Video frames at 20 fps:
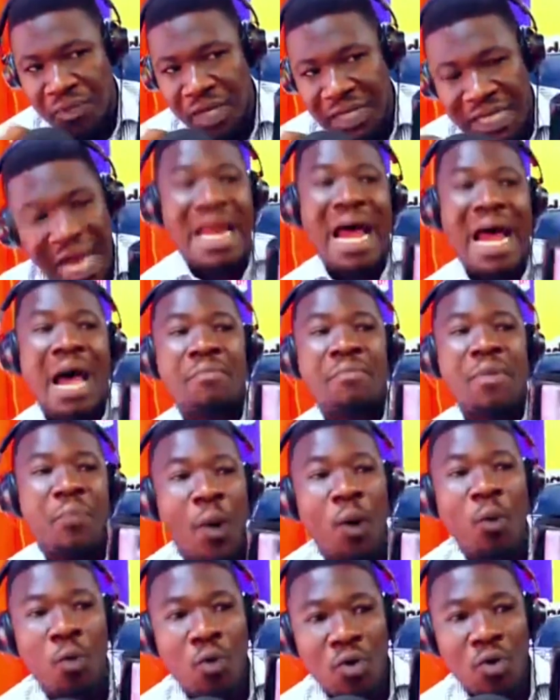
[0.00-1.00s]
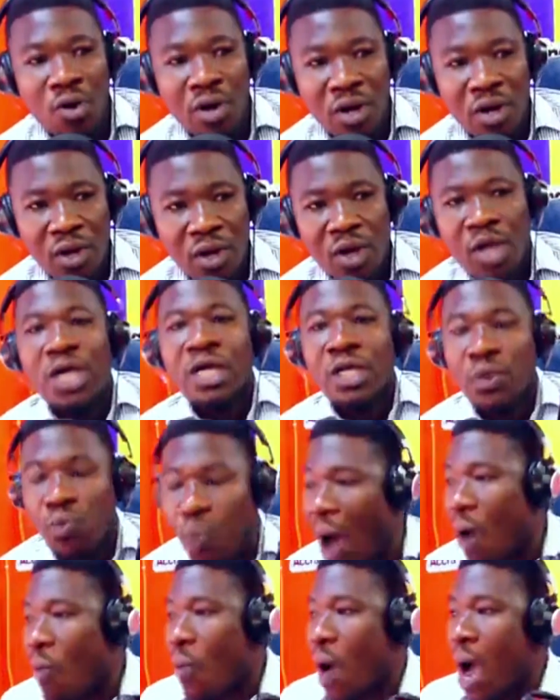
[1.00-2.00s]
Sana me po.
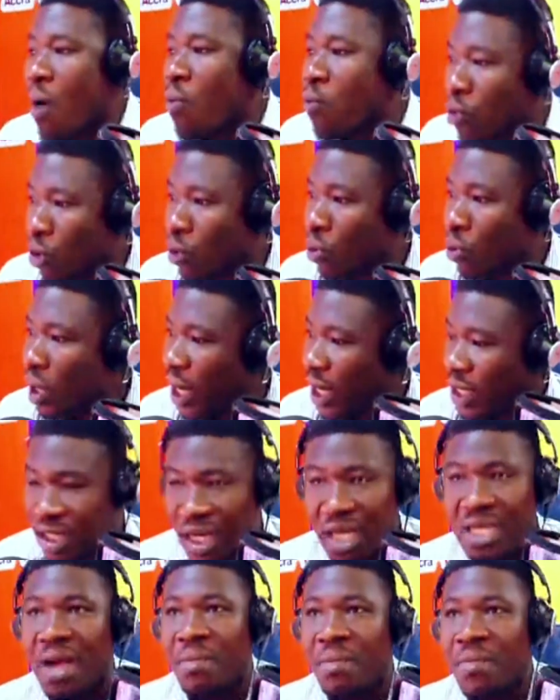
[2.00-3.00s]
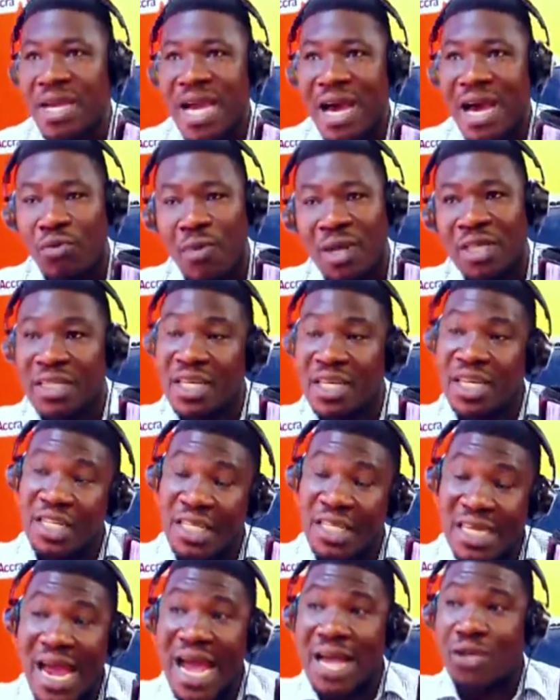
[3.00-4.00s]
Wow, well, you know, a change of me, I must
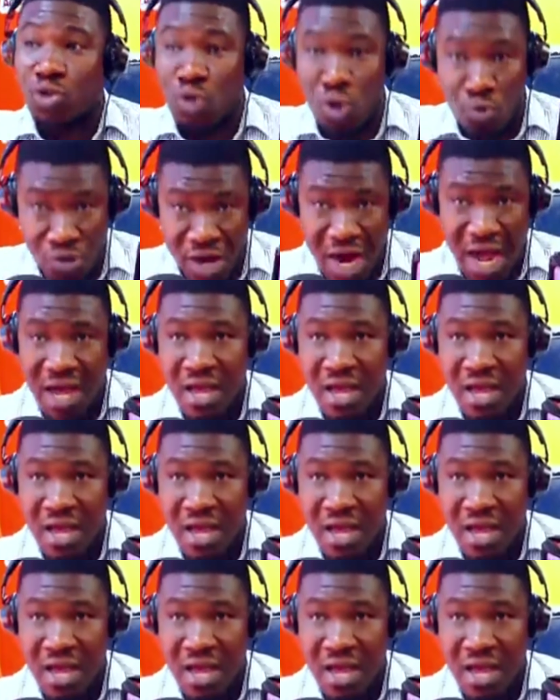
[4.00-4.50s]
say, sorry.